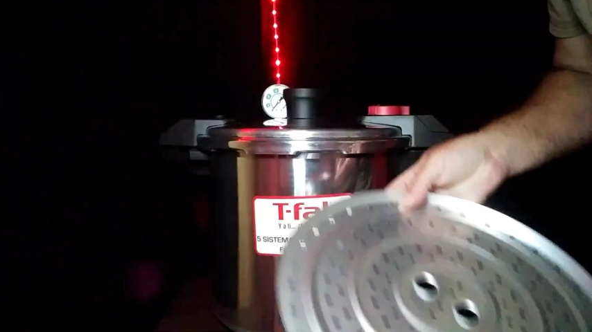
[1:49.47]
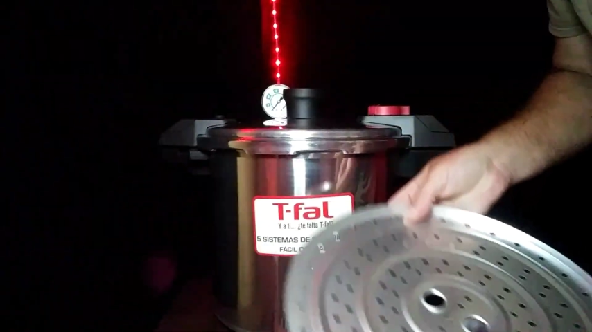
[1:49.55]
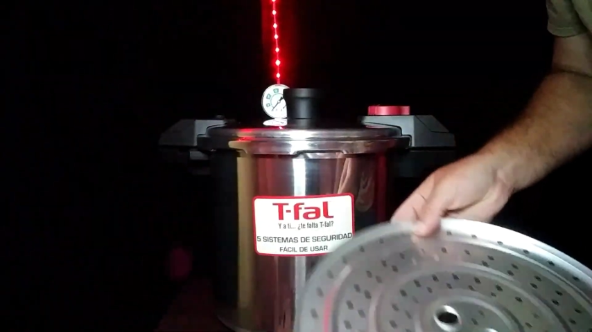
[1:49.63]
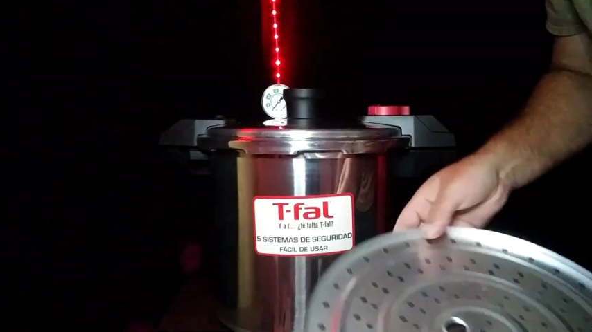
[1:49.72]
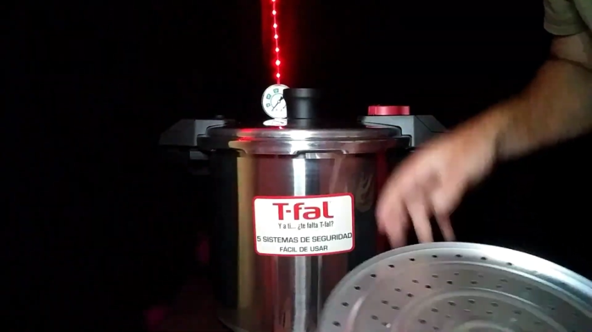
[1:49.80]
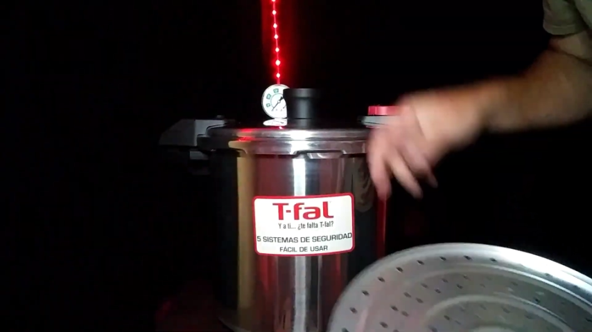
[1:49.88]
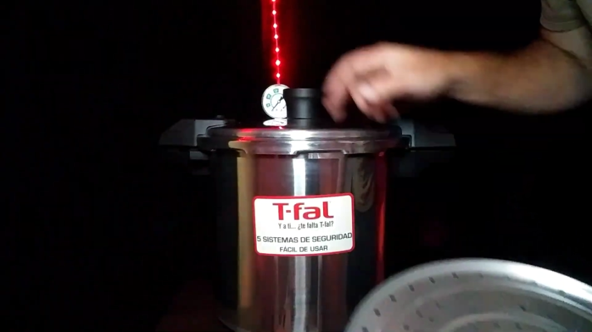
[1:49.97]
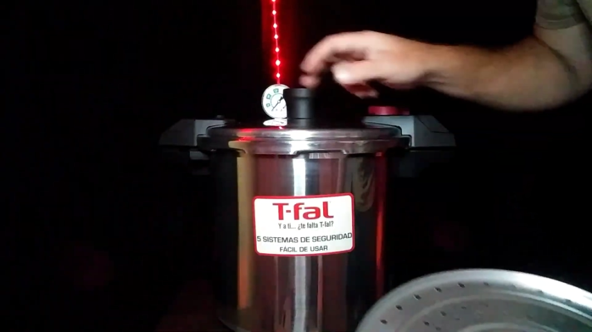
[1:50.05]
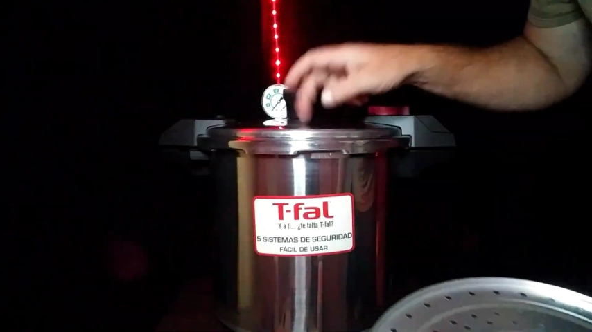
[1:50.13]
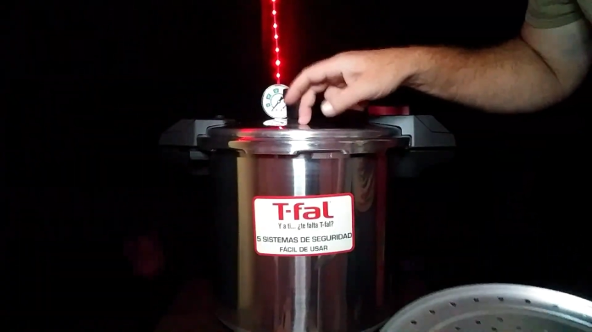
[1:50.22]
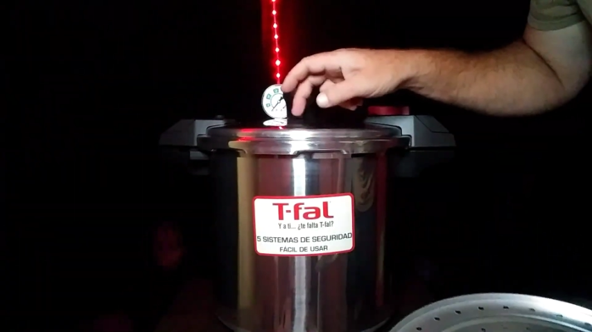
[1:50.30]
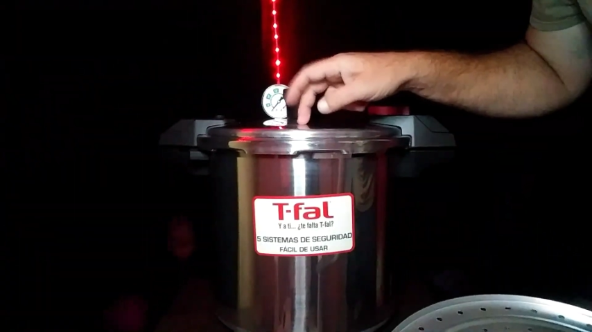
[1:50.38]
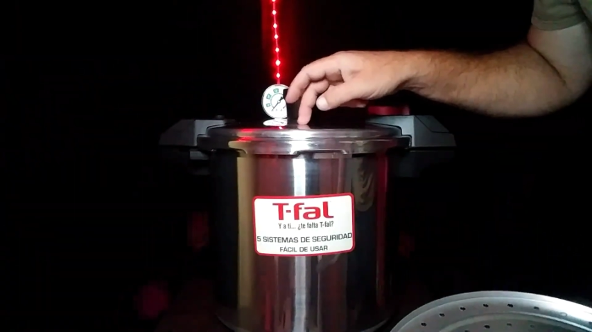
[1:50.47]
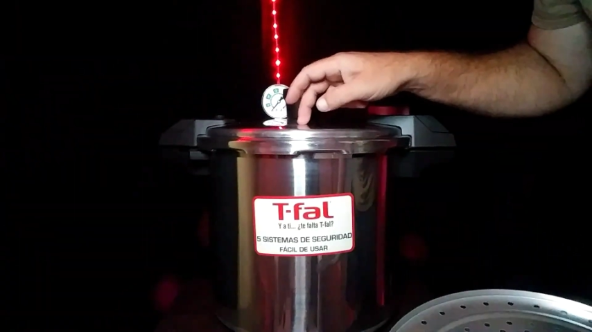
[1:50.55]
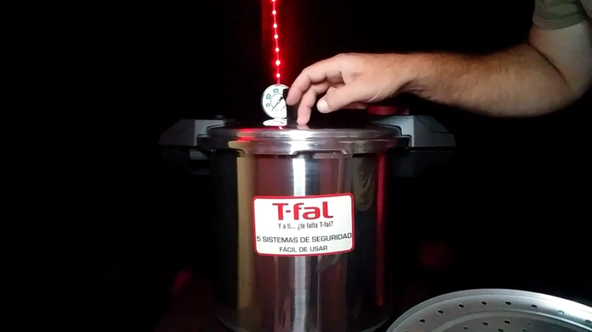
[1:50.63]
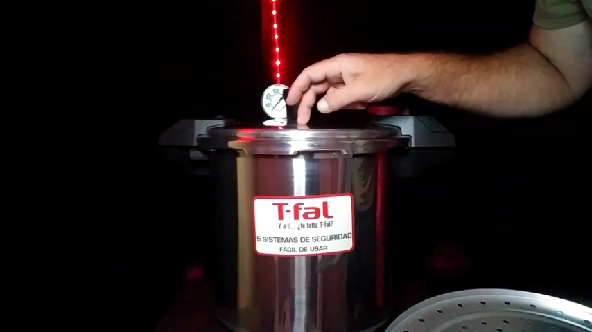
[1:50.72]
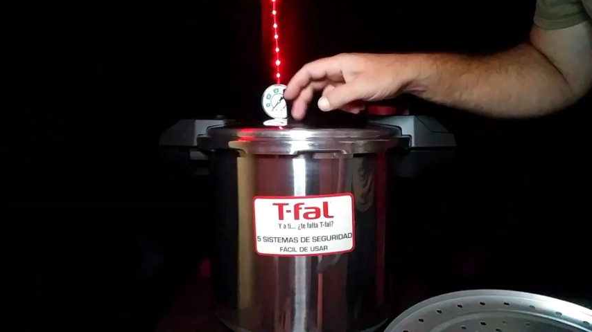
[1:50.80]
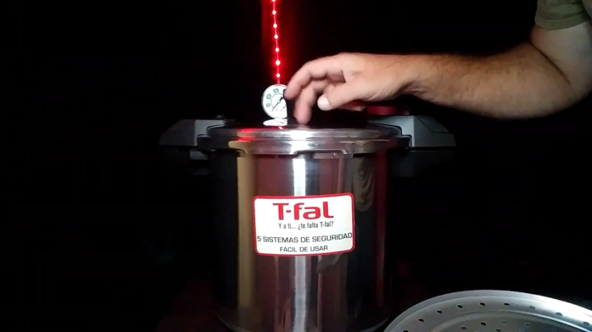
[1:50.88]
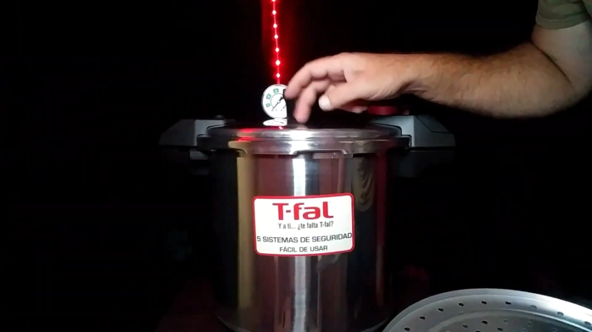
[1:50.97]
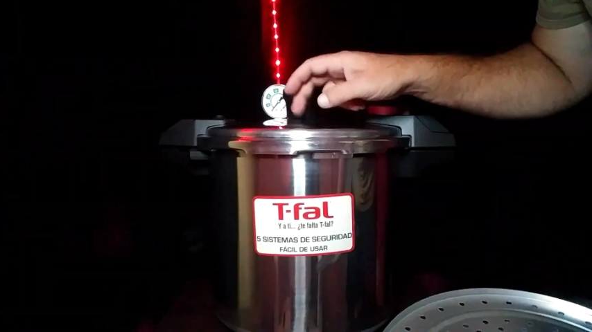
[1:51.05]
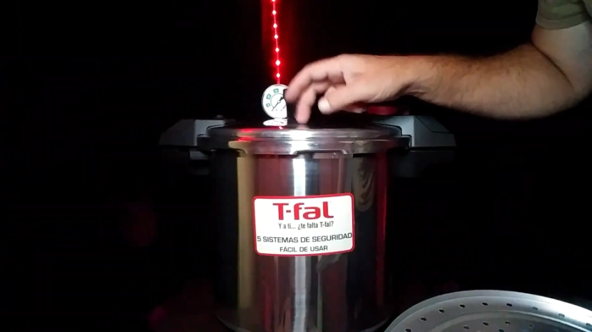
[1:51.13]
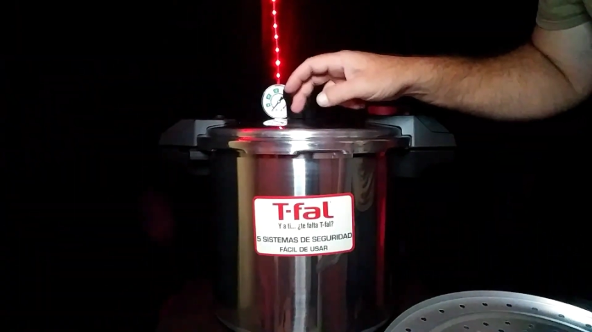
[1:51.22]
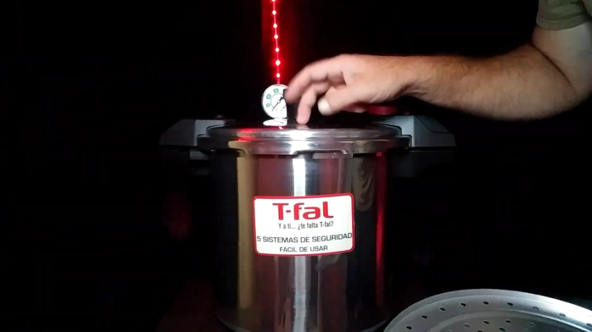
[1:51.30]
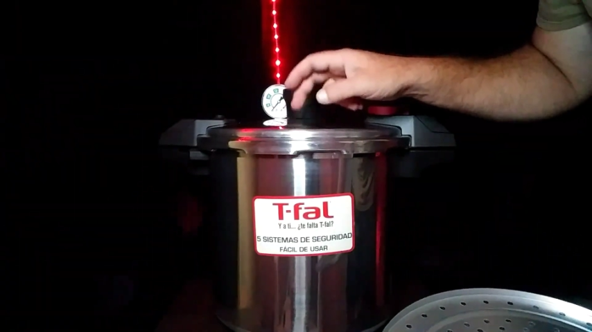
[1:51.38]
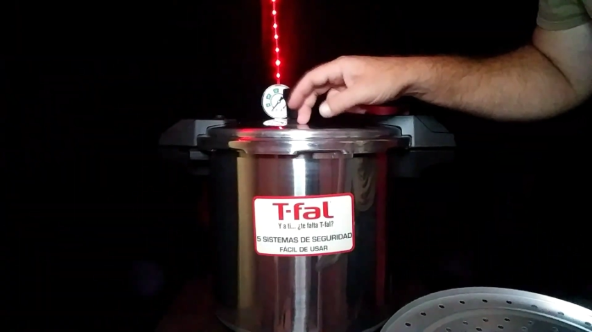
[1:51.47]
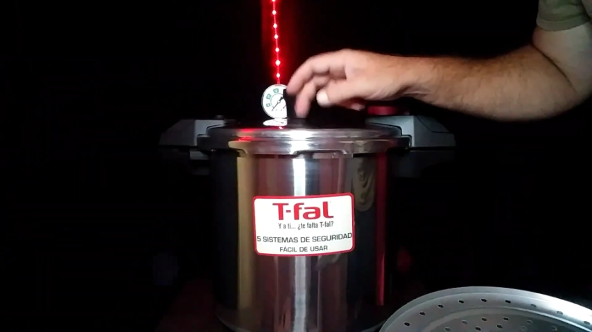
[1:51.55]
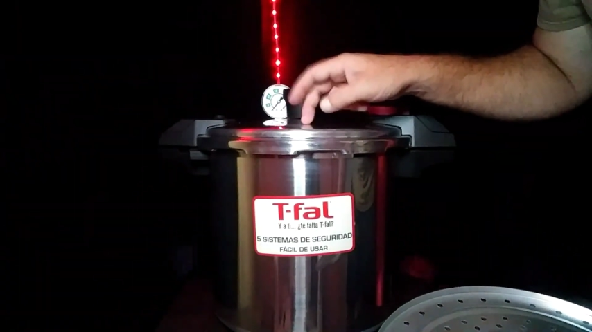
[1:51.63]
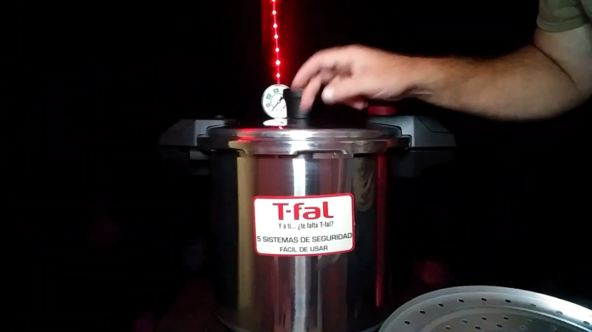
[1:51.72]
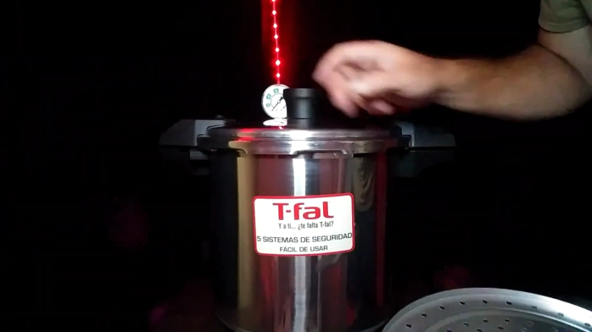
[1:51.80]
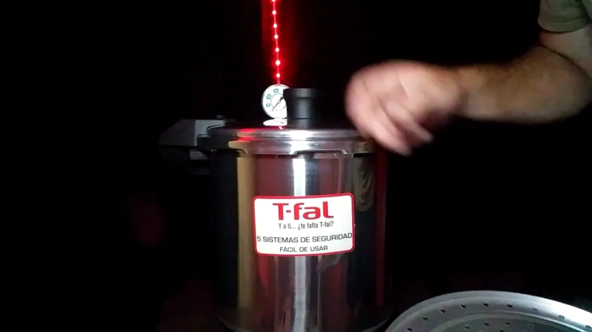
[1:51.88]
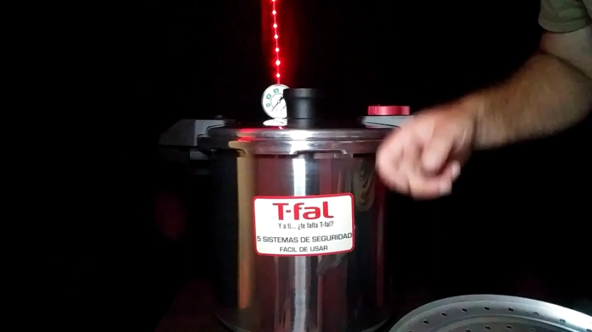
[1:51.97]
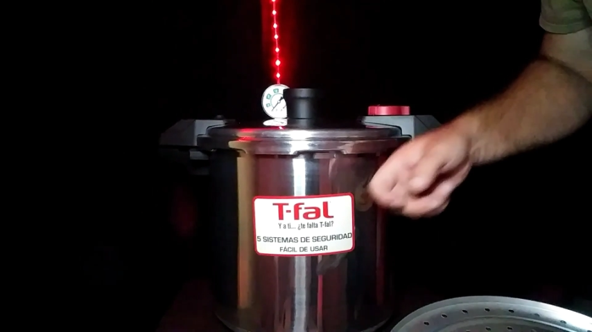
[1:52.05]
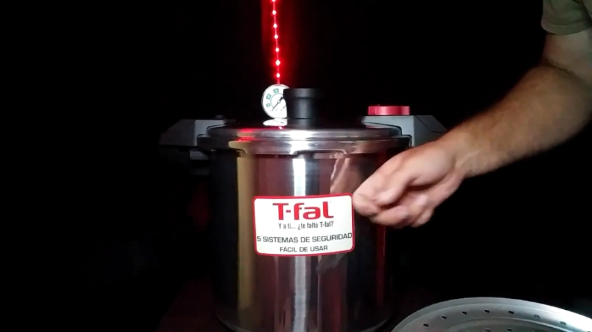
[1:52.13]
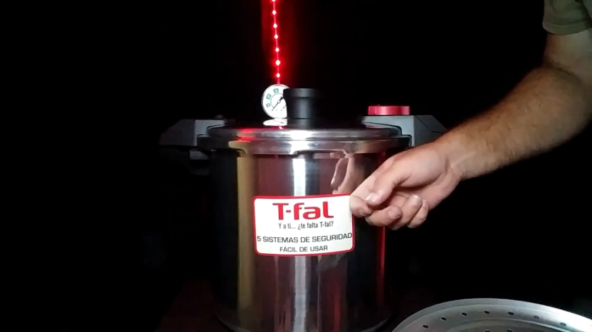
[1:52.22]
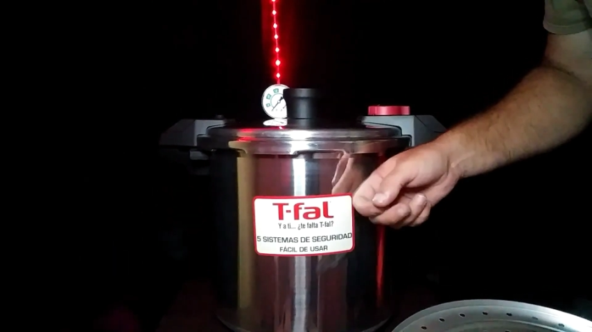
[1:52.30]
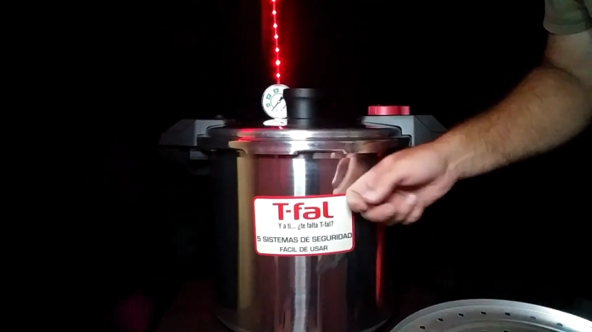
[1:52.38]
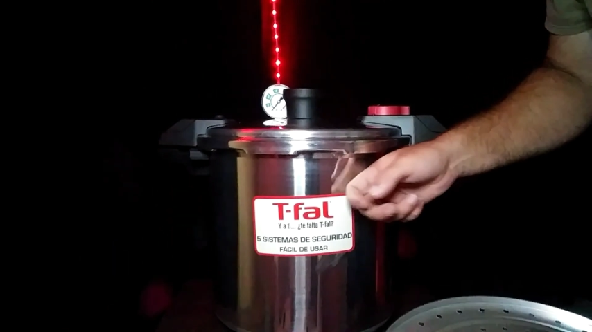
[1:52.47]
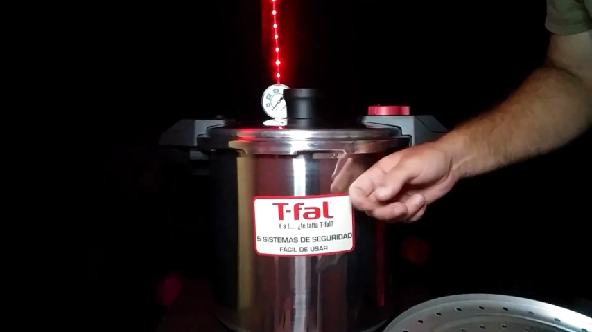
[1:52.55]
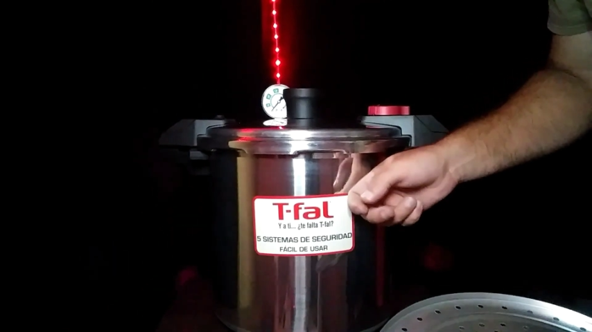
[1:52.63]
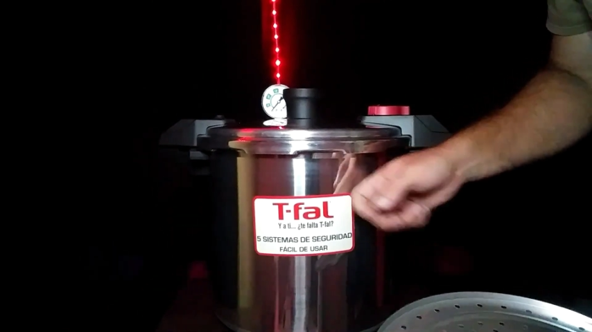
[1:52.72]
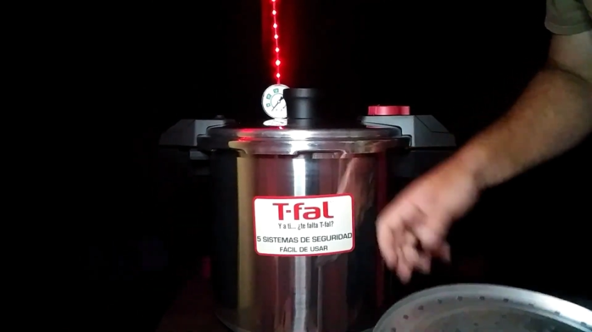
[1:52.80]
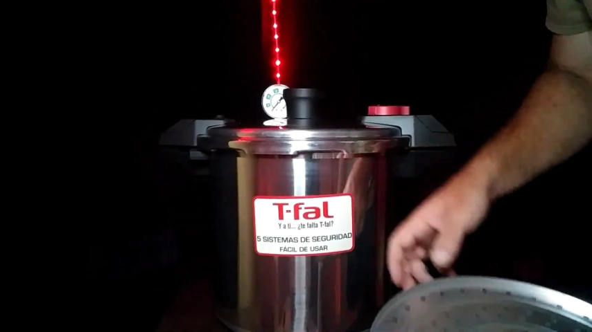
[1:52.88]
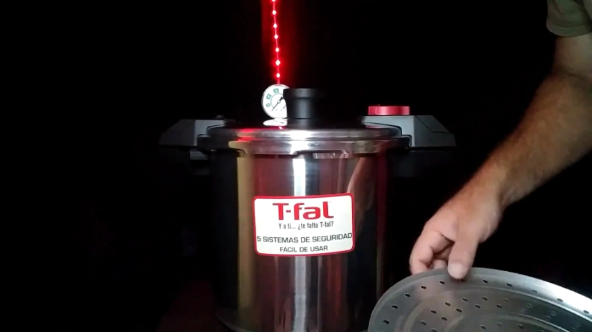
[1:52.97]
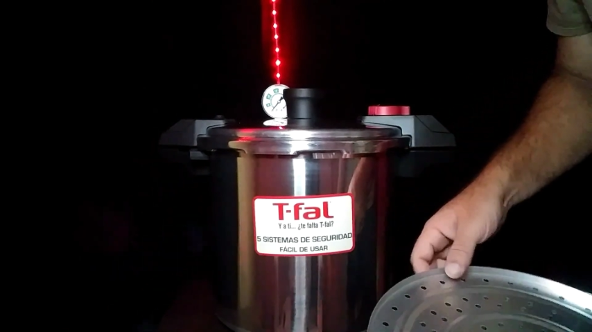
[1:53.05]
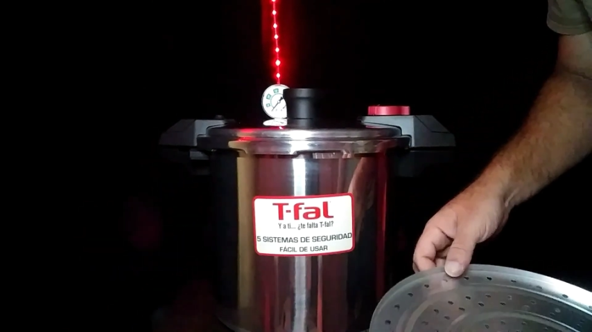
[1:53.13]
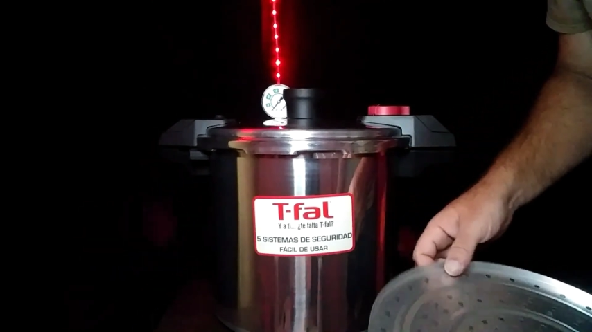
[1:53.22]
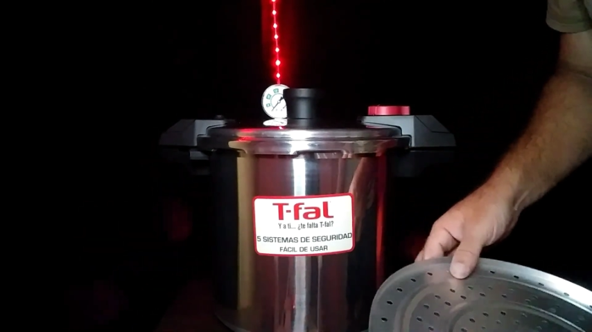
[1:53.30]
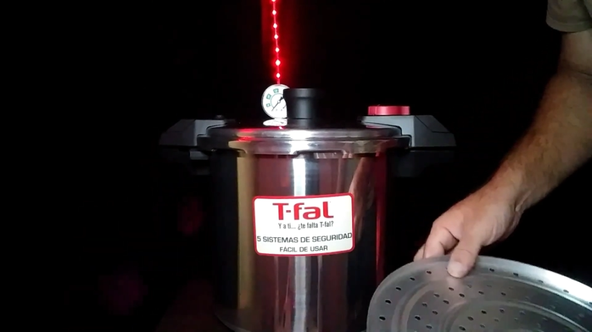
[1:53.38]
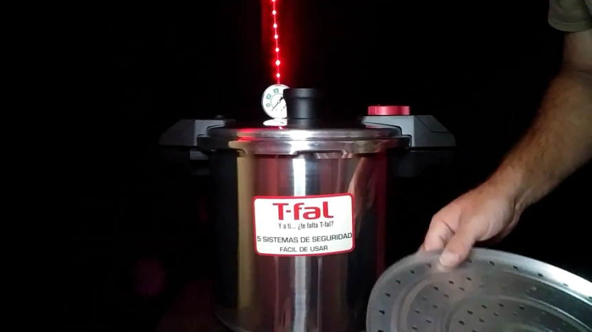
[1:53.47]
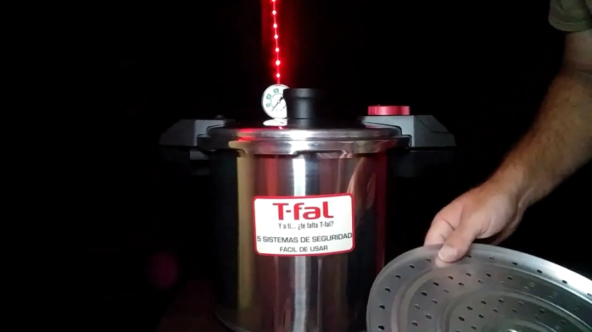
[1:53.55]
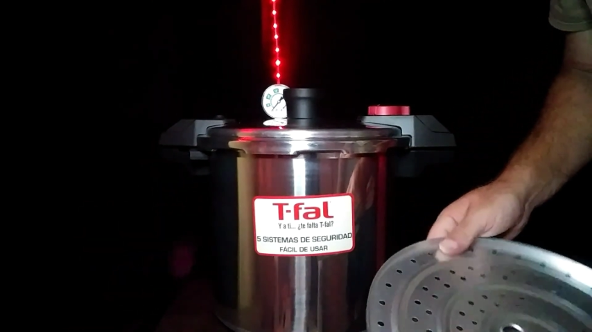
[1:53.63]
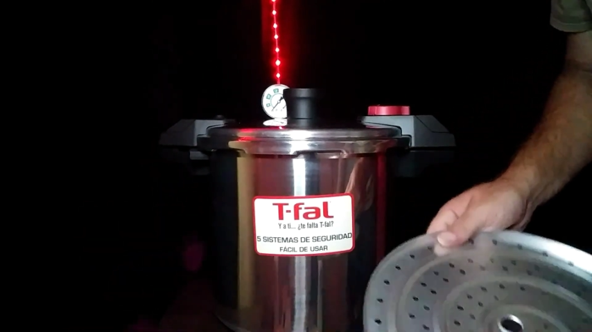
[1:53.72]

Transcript: No face is visible, so there are no lips to read.